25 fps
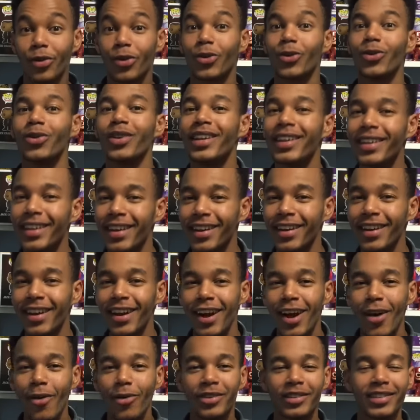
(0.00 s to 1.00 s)
recruit Lincoln,
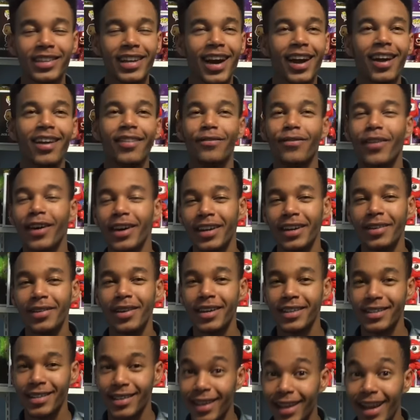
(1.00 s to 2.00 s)
which is kind of funny
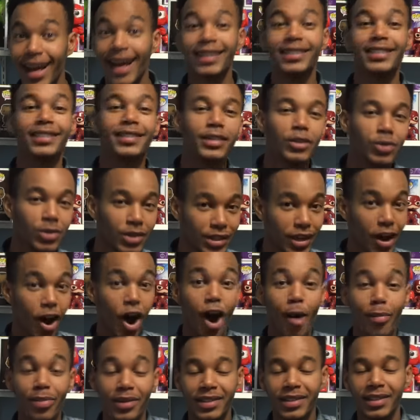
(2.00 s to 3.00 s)
because in the last season it was the
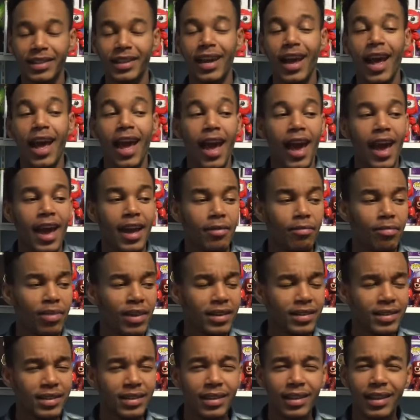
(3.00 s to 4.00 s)
opposite. And
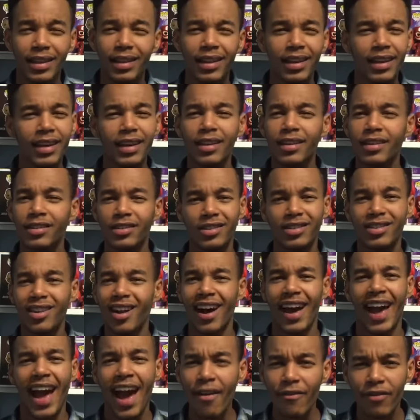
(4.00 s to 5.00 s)
basically, Lincoln is just
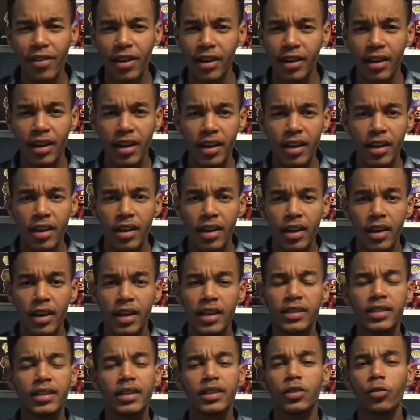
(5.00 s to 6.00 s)
not having it.
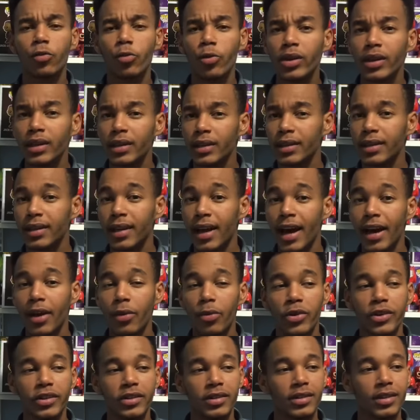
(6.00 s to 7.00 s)
He says a really good line
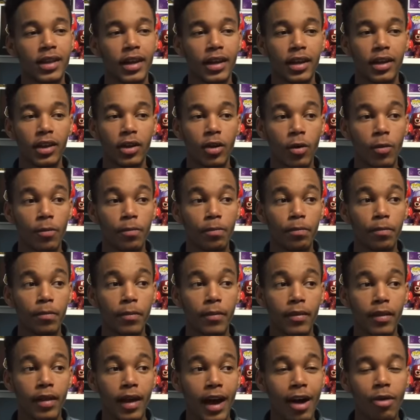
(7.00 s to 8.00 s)
where he's just like, you know,
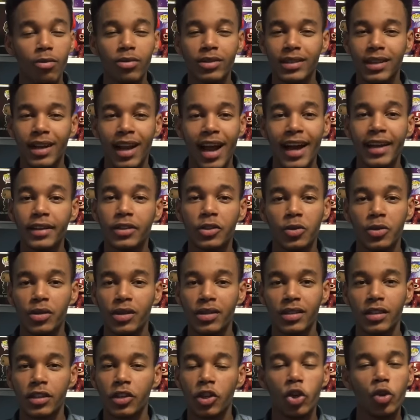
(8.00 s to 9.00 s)
I was lied to.
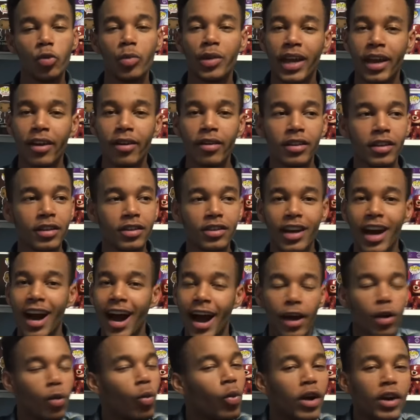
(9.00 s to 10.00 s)
This inhuman heritage,
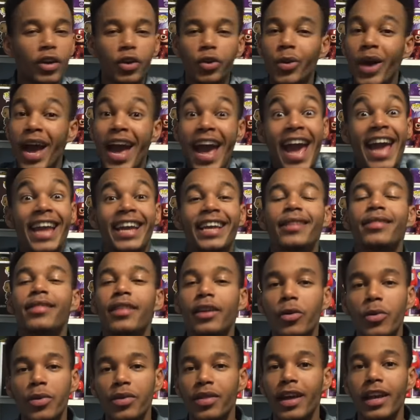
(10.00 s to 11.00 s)
I don't want to do
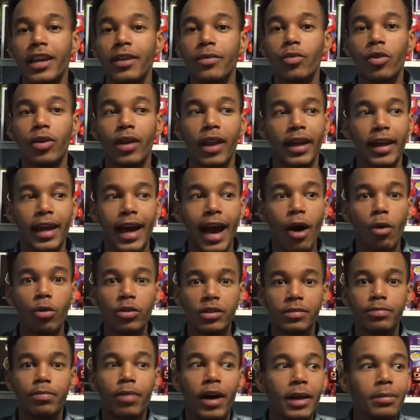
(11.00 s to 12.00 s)
anything with anymore. Like, I
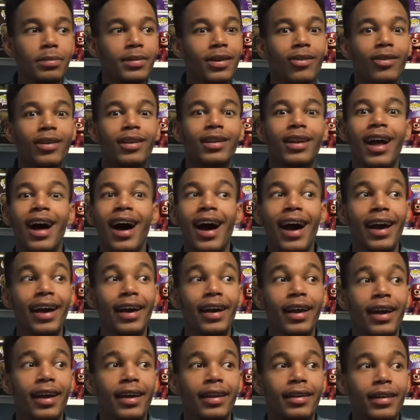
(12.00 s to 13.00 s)
was piped down a
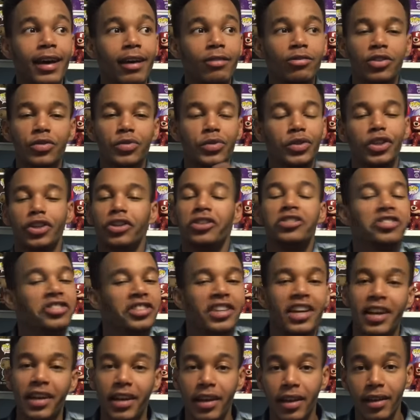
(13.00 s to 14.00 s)
lie and I was
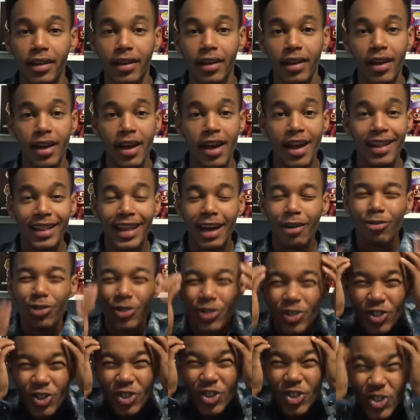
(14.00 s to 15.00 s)
regurgitating it. That
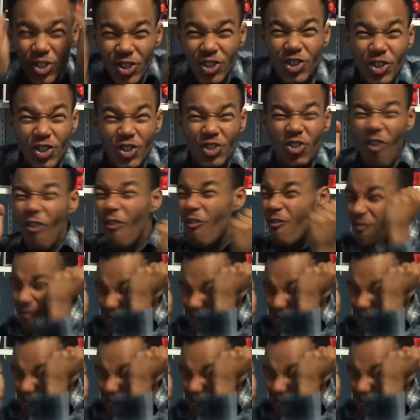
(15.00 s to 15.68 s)
was so...